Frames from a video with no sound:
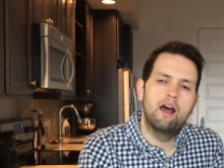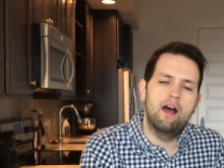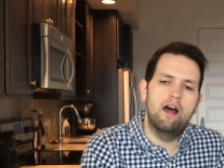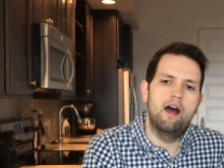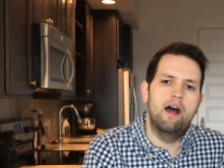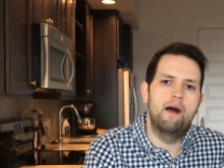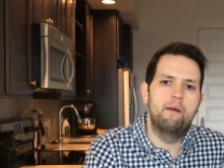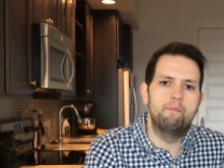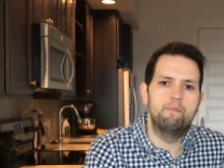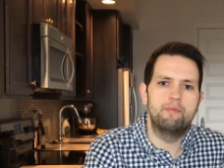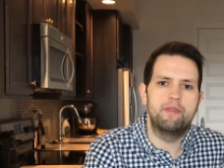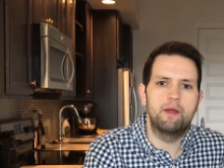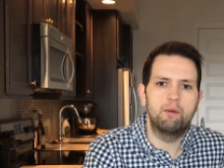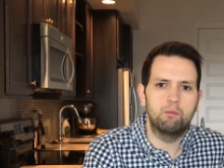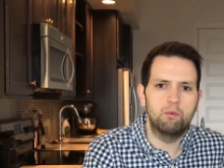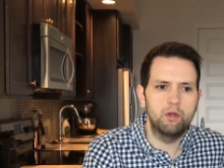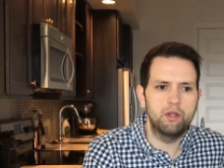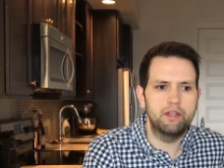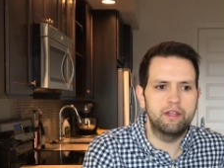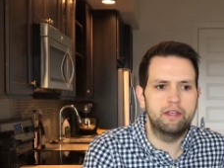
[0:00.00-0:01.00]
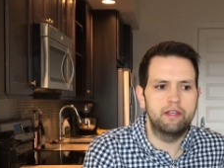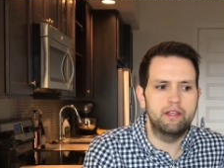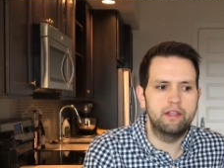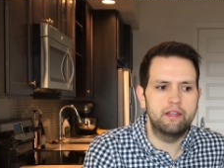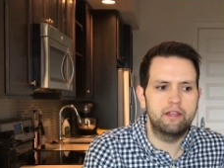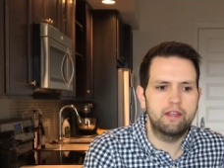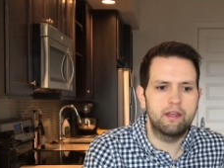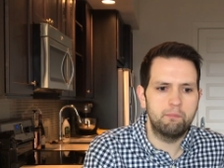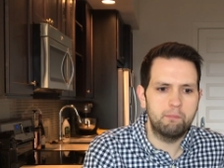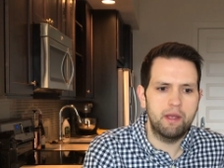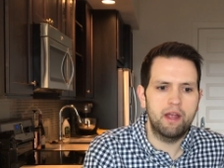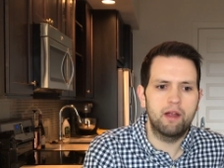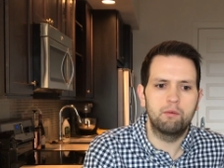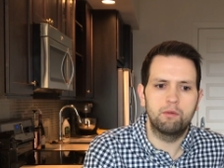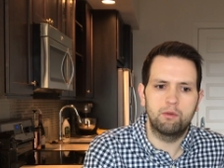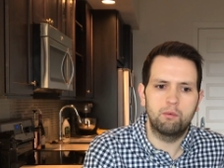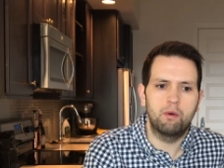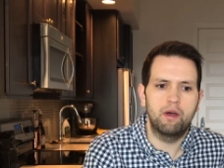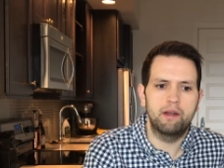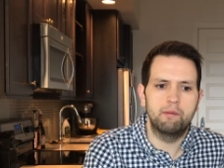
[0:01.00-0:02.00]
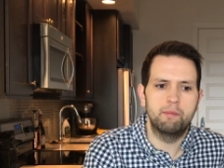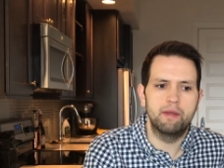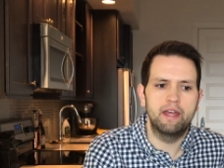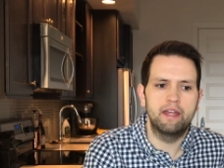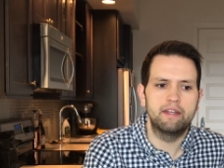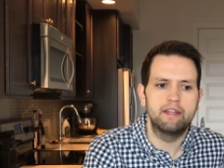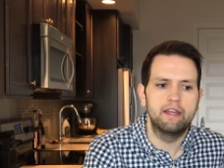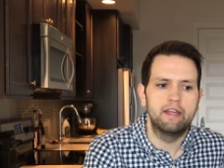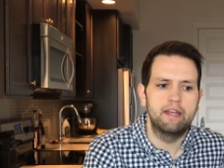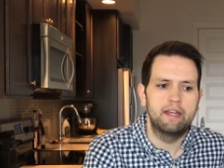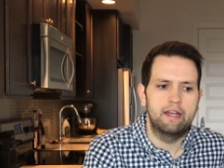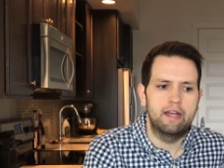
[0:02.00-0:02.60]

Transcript: that really can pair with quite a bit.